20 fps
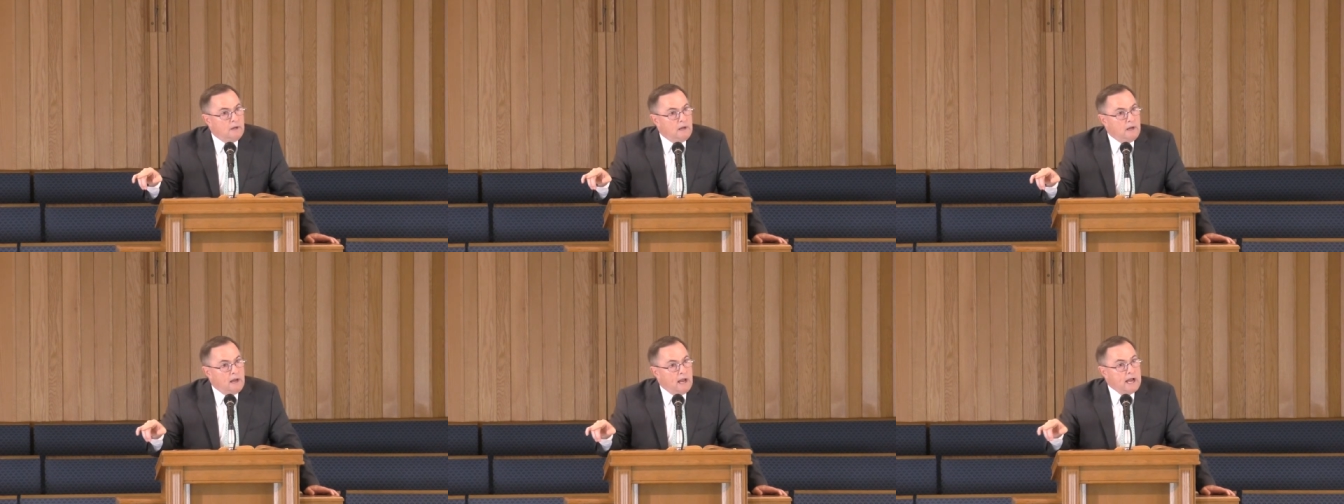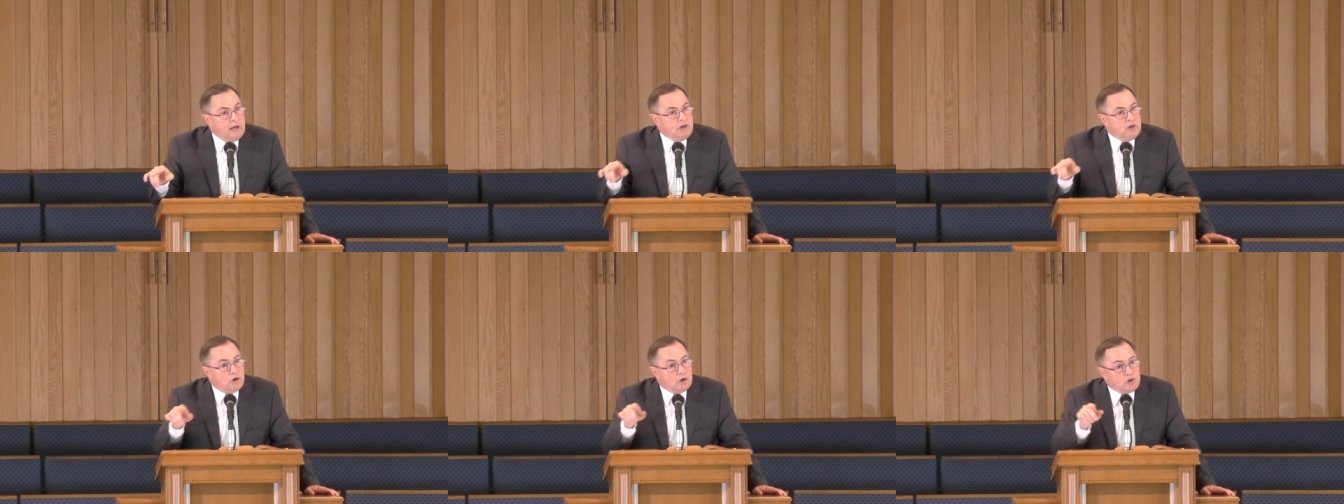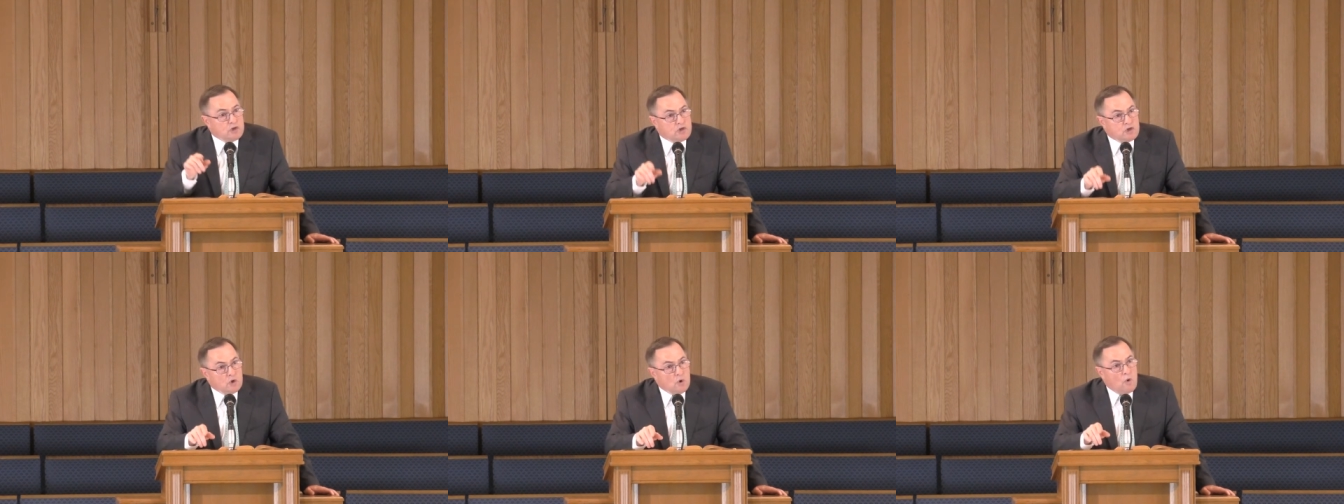And your
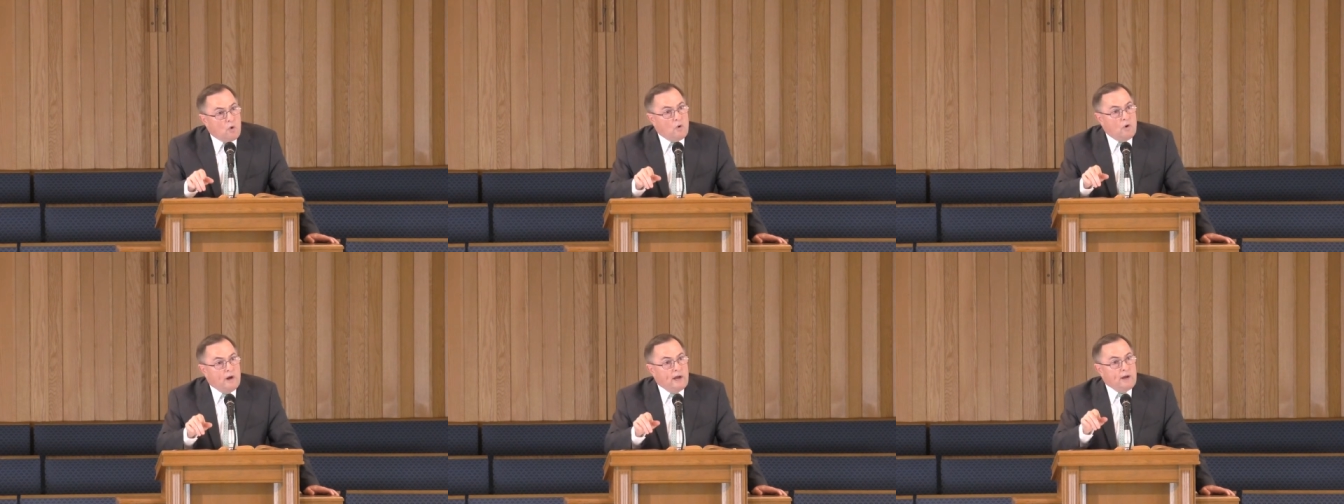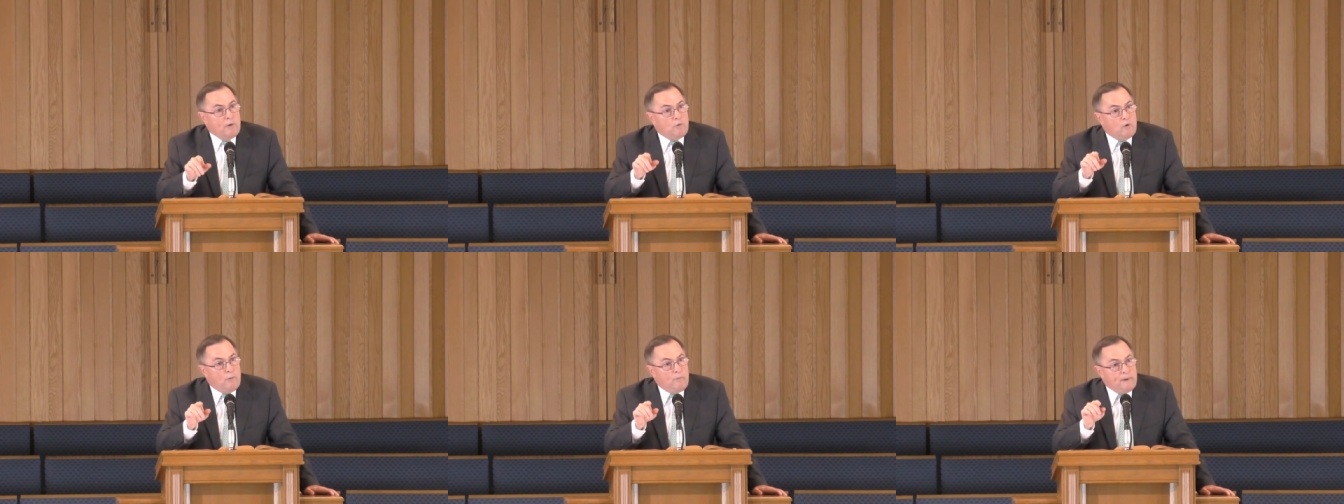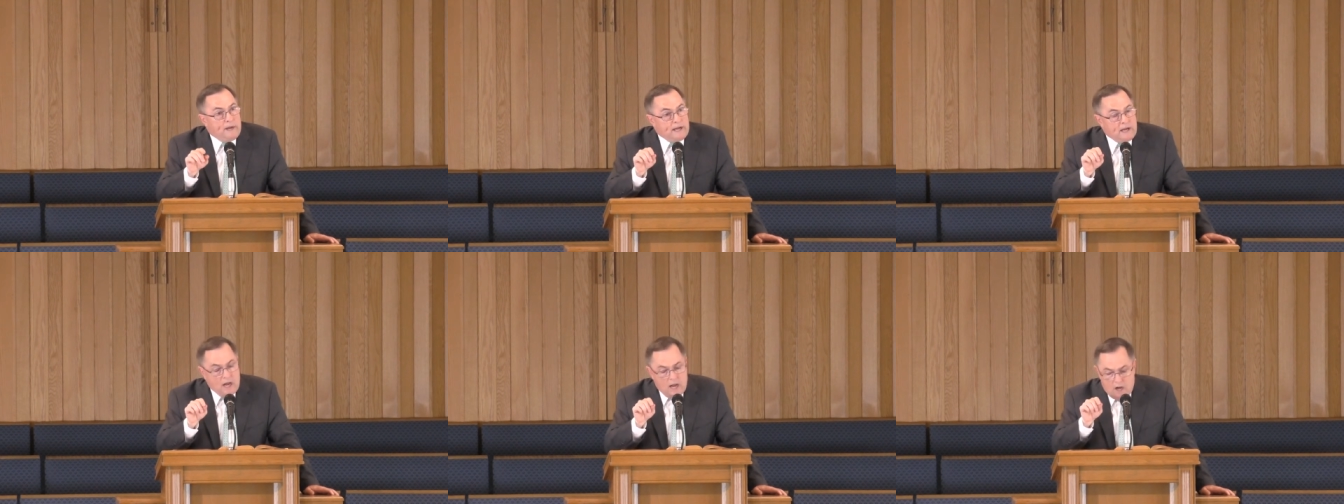joy will
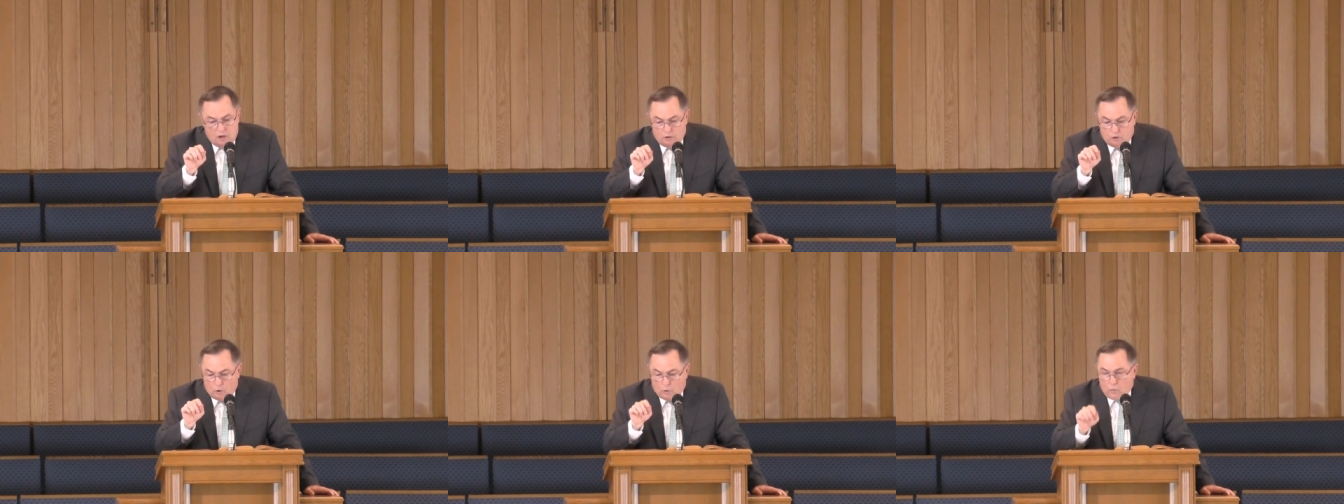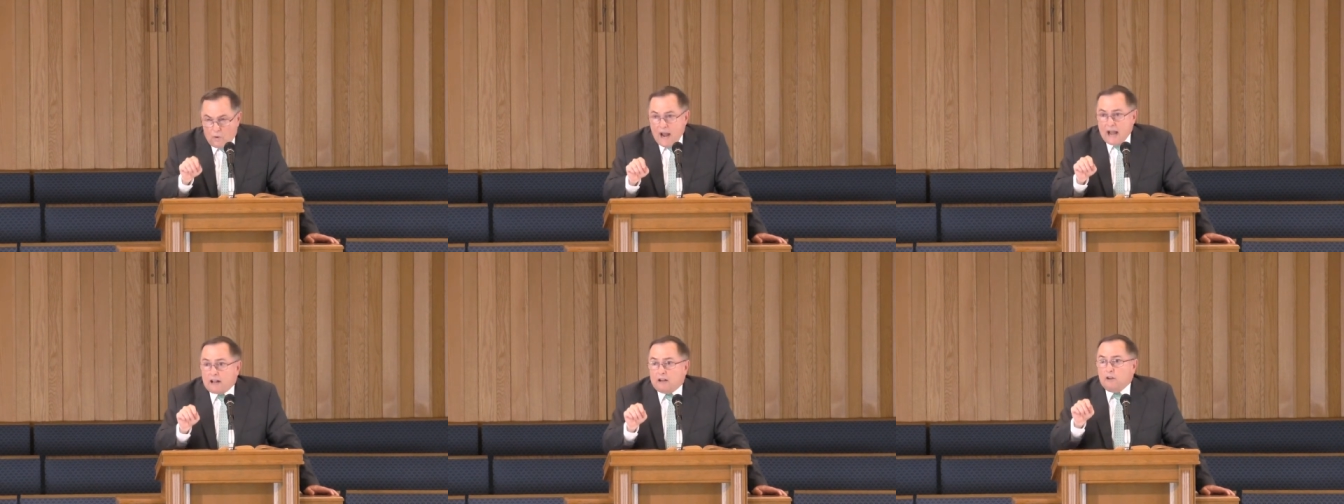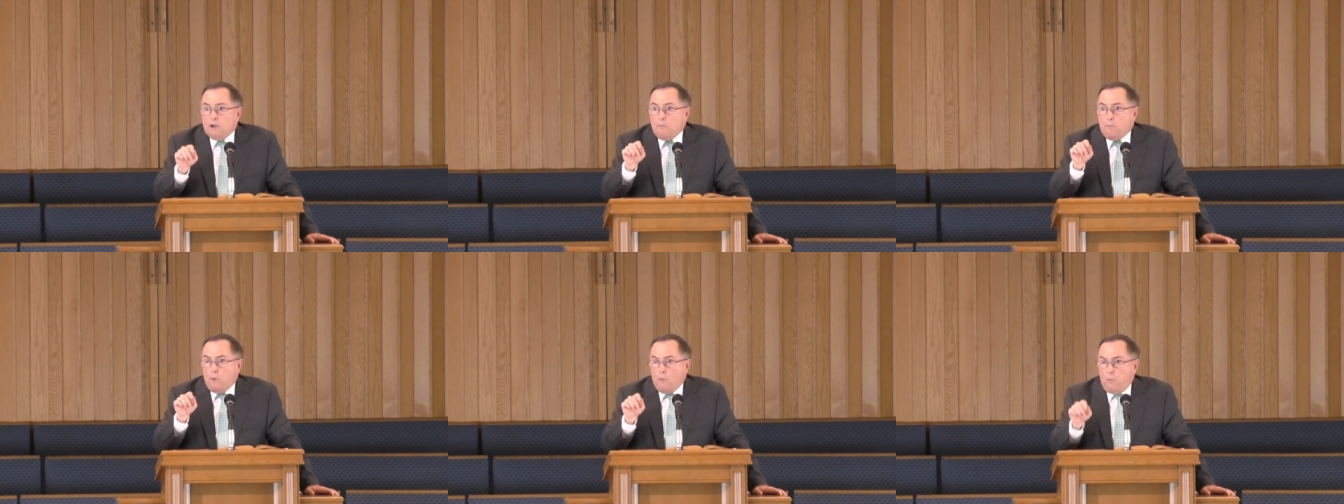be directly
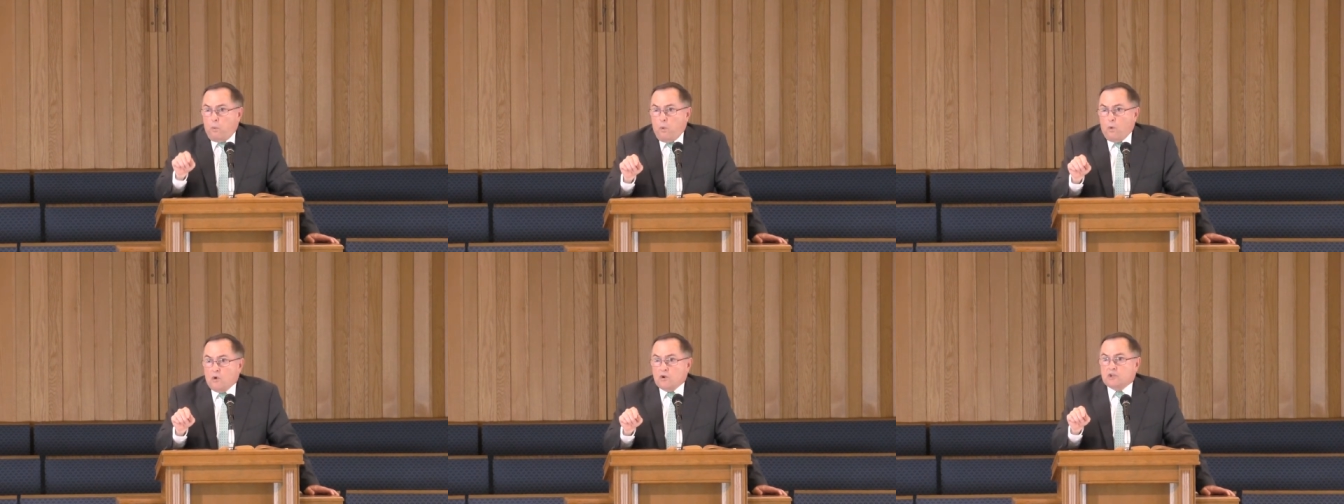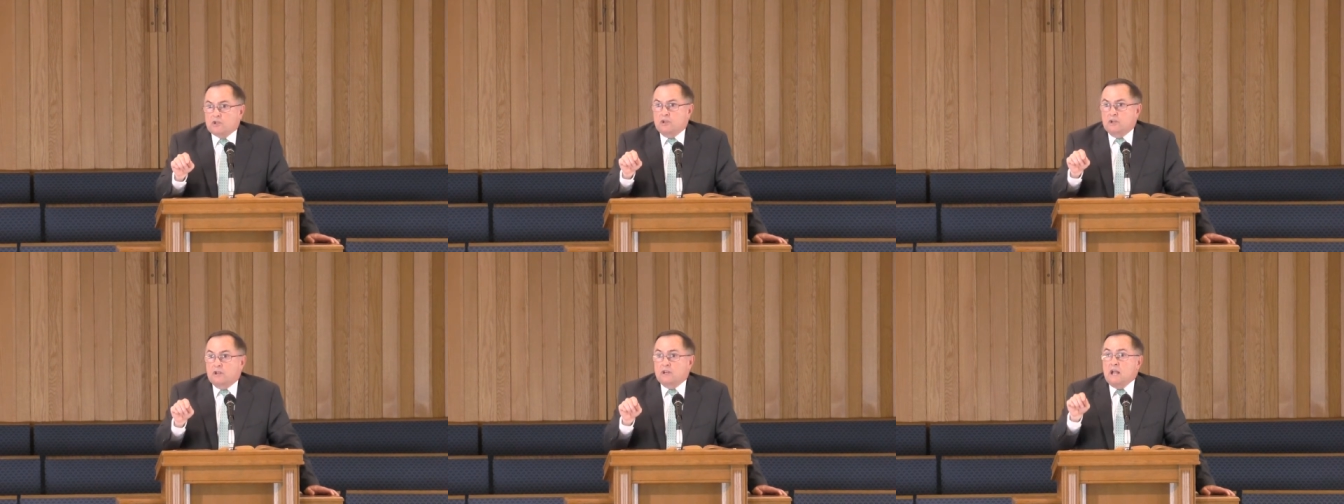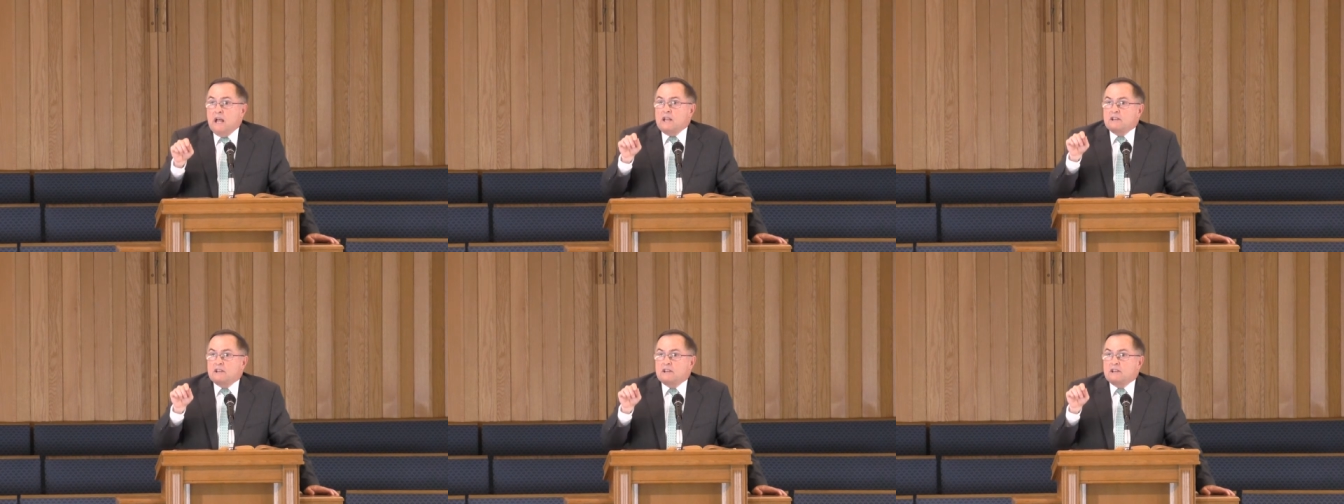proportionate